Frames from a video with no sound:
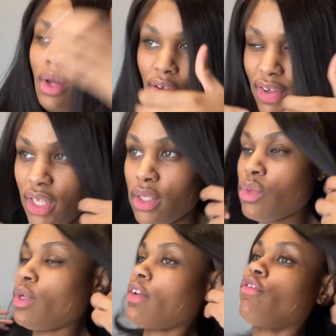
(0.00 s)
had this
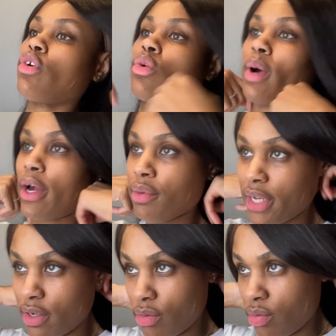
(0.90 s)
wig for a while
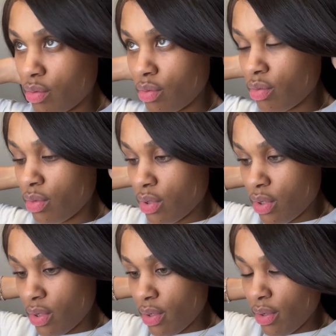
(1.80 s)
now,
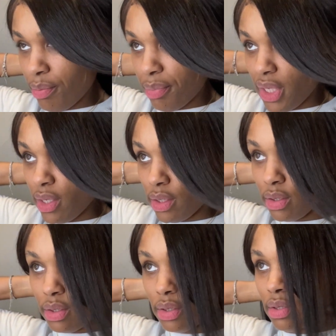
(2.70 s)

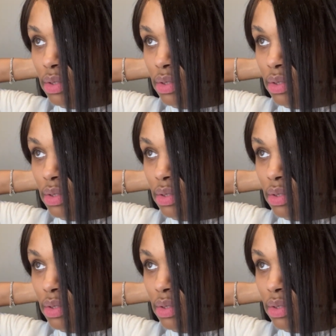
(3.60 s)
but